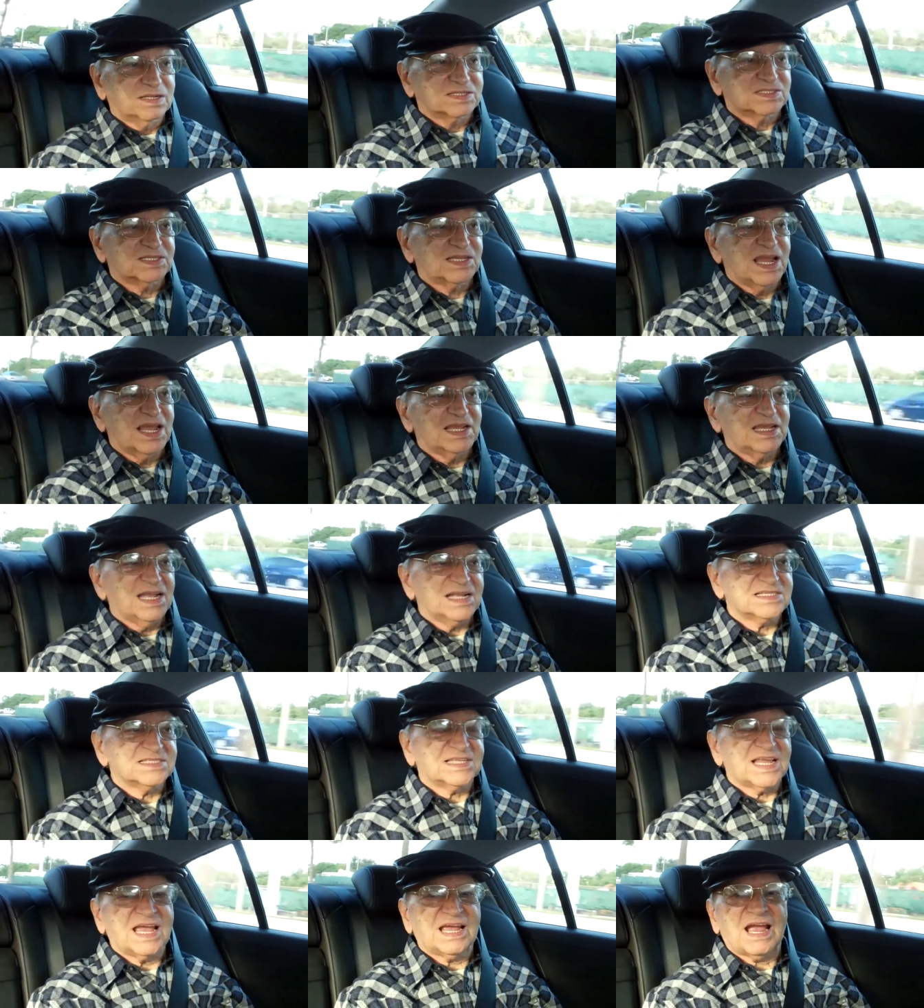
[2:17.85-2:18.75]
Stan
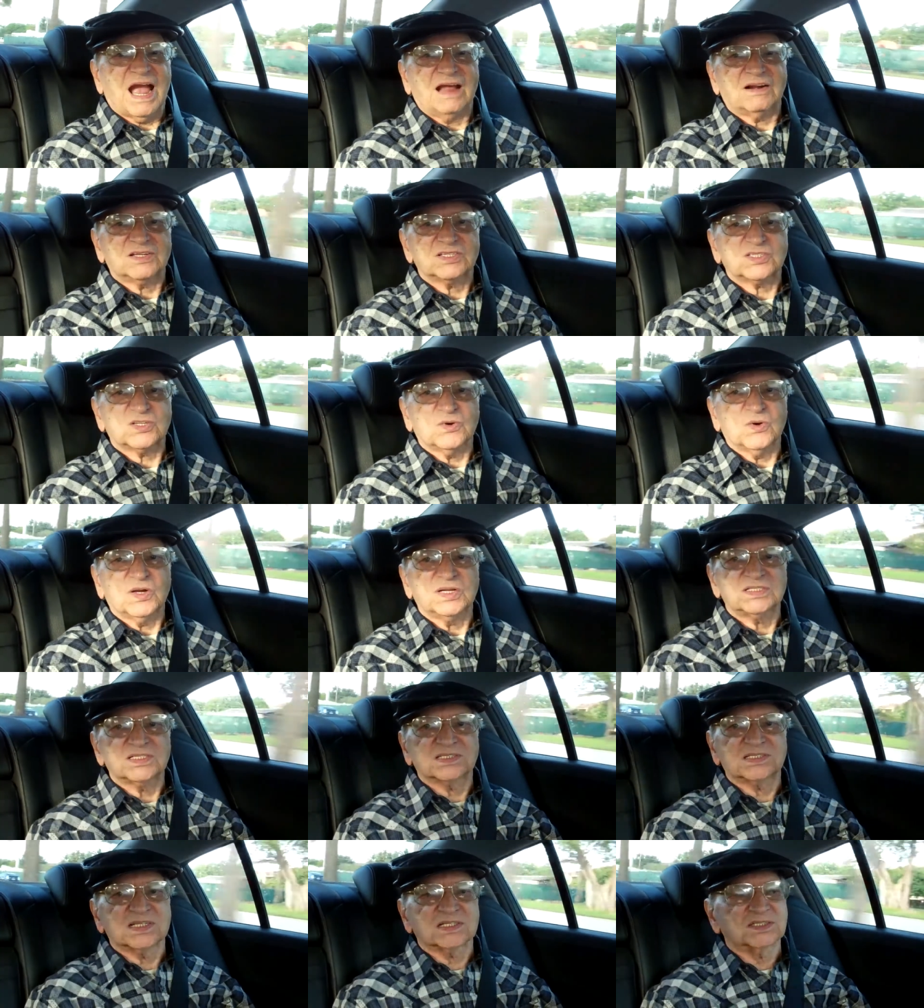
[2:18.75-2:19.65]
Getz take out his
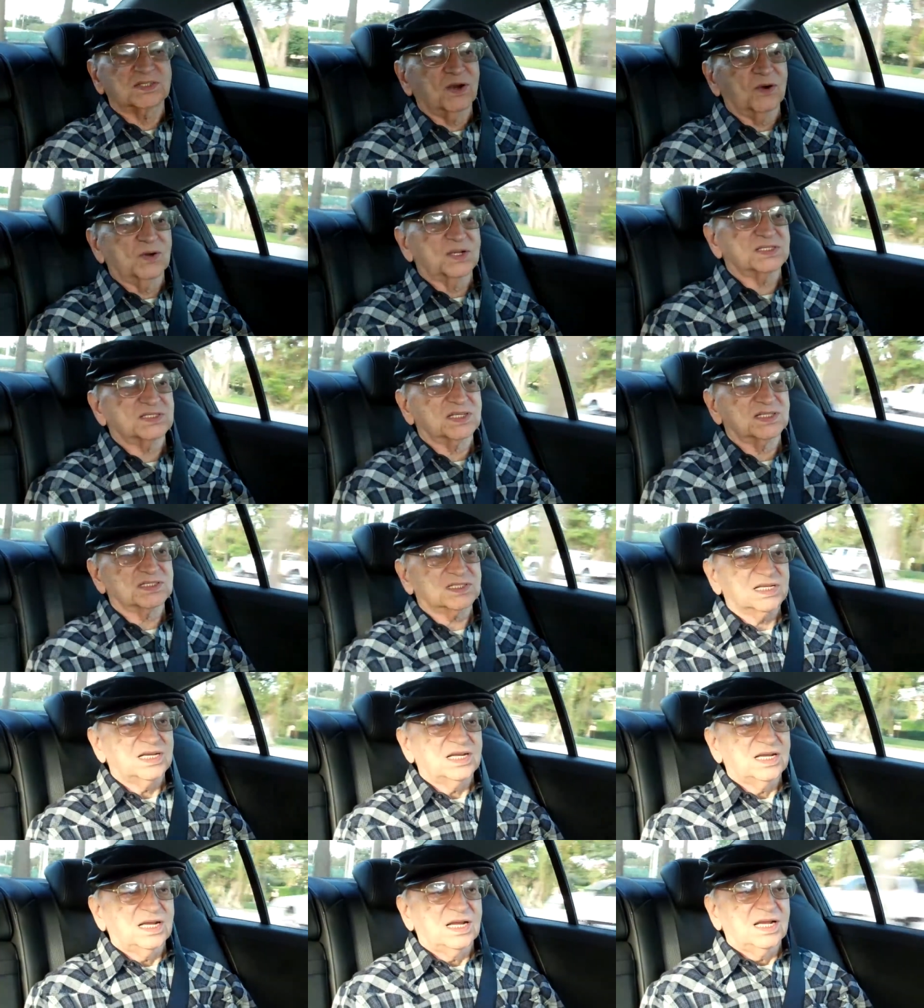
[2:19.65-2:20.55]
horns. He says, "No," he says,
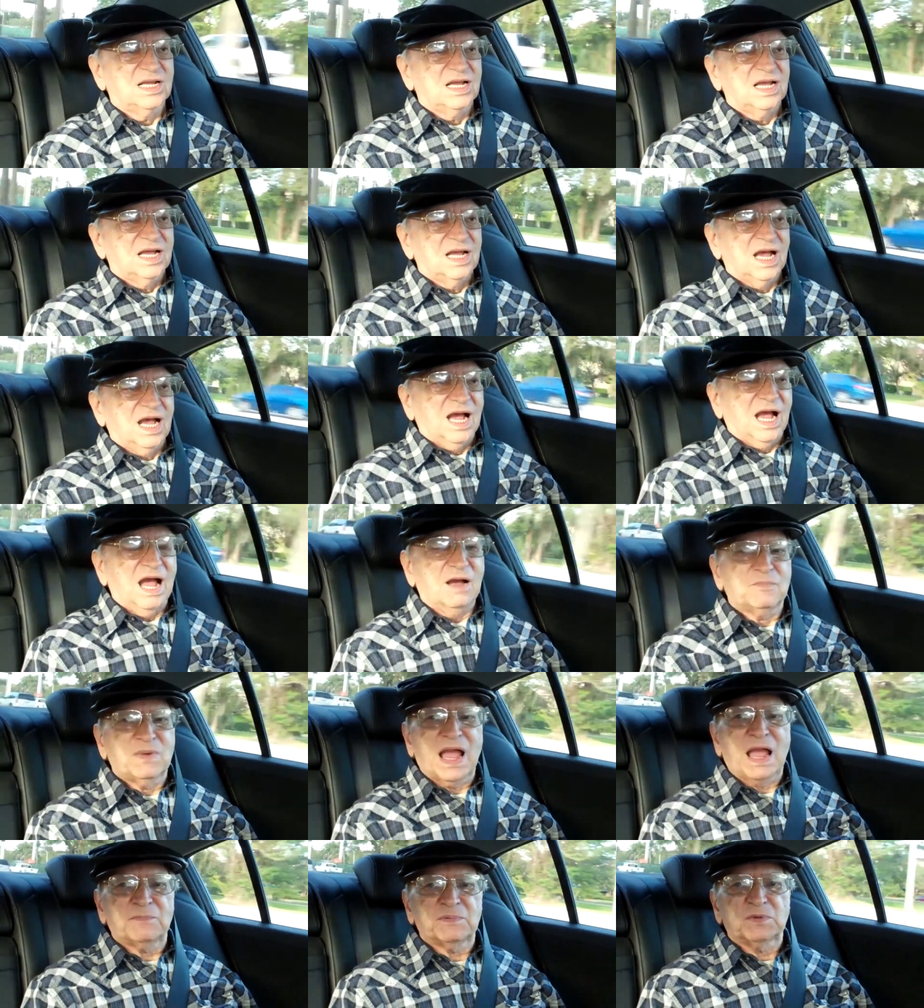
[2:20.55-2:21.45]

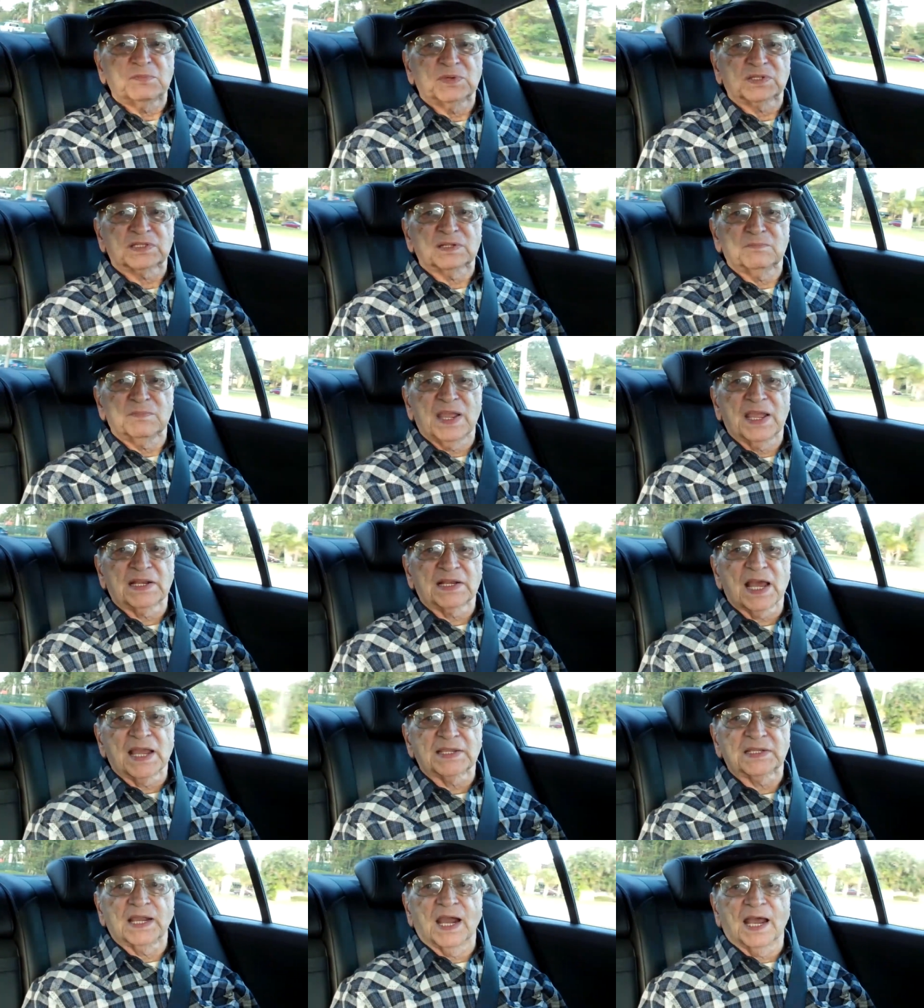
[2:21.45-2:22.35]
"I'm happy with the man
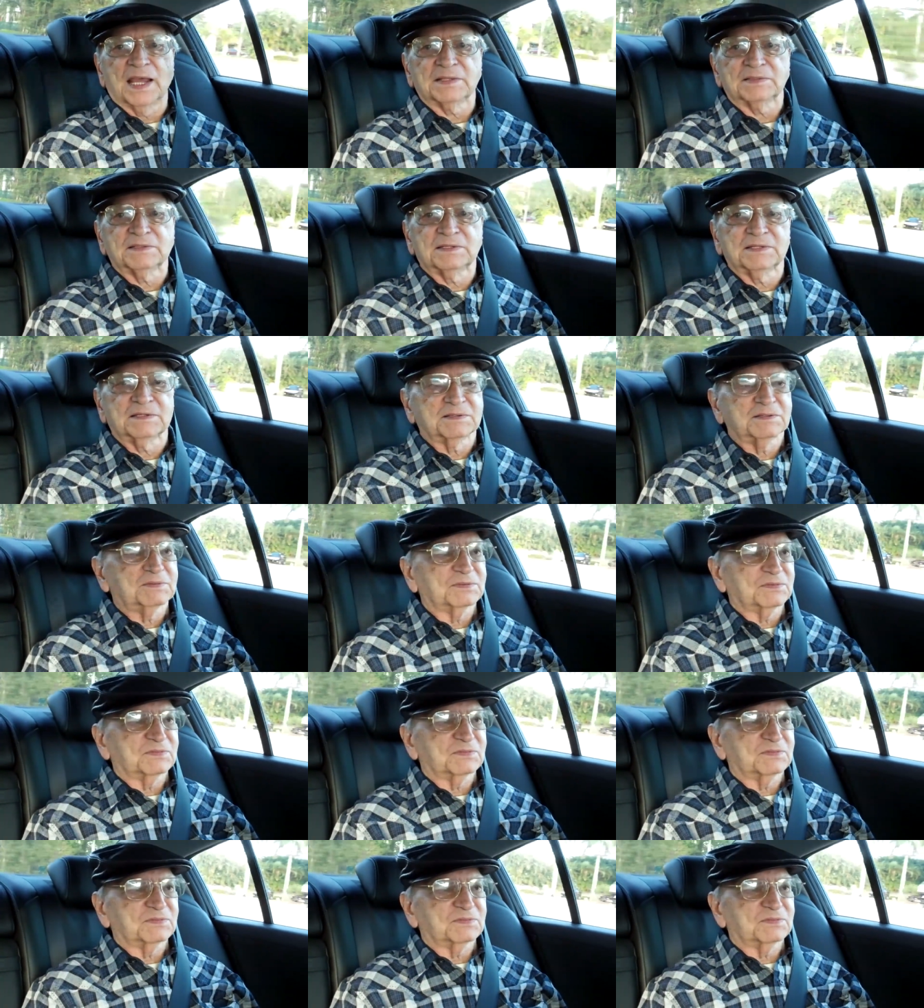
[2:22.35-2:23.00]
I got."